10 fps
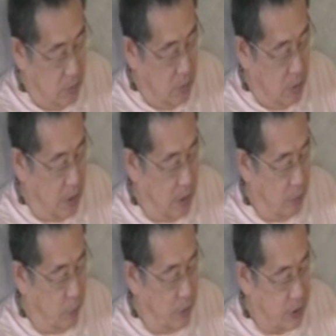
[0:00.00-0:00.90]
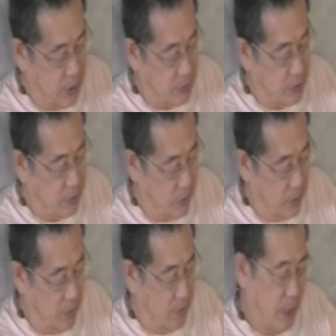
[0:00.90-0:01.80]
And if one accepts the
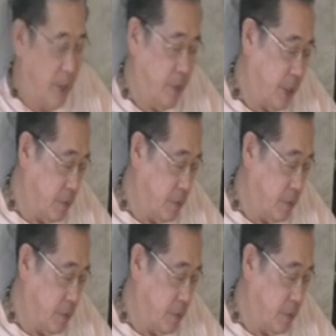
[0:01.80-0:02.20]
Lord, Maya becomes